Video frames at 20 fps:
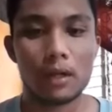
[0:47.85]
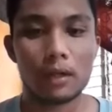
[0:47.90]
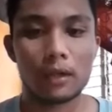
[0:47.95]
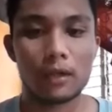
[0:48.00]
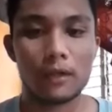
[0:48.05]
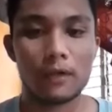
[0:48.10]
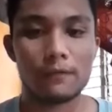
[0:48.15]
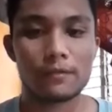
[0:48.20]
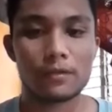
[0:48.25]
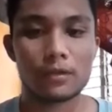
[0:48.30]

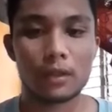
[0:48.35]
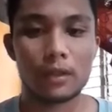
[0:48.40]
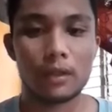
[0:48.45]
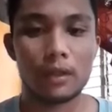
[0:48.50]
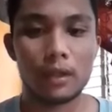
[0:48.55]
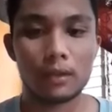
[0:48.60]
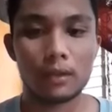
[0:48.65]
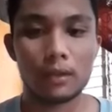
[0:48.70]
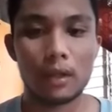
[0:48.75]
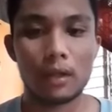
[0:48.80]
gives a
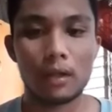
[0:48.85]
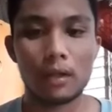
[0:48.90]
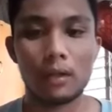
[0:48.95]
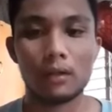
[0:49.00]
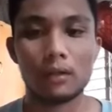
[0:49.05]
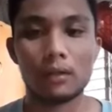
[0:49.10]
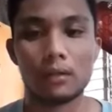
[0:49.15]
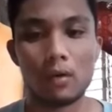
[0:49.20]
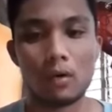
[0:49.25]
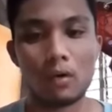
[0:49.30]

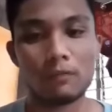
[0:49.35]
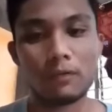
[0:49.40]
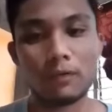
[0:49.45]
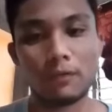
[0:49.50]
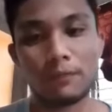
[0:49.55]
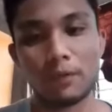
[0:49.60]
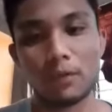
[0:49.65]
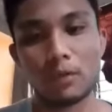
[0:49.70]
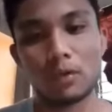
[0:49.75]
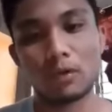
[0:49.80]
detailed
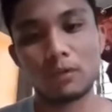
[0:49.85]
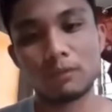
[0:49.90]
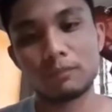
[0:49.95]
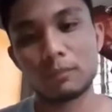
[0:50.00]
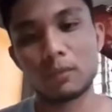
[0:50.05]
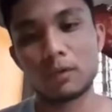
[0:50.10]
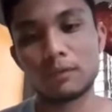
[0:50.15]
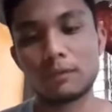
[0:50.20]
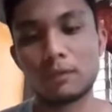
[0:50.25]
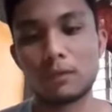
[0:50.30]
overview of
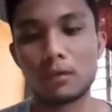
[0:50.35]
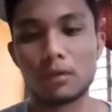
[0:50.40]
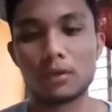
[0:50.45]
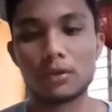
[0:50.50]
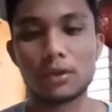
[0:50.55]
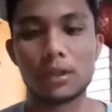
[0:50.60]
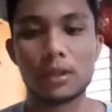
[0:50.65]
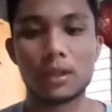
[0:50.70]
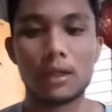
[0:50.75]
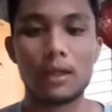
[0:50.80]

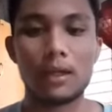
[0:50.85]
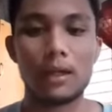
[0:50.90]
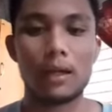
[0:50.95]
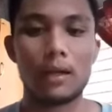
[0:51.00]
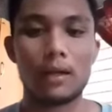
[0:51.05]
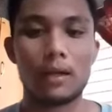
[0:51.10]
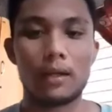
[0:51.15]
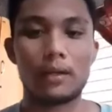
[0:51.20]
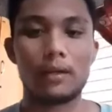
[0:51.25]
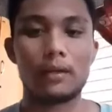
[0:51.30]
morphological
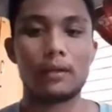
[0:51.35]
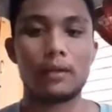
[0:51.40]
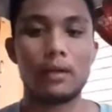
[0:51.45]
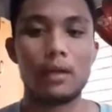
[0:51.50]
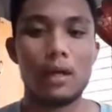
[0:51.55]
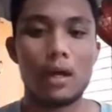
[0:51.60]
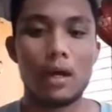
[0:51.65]
and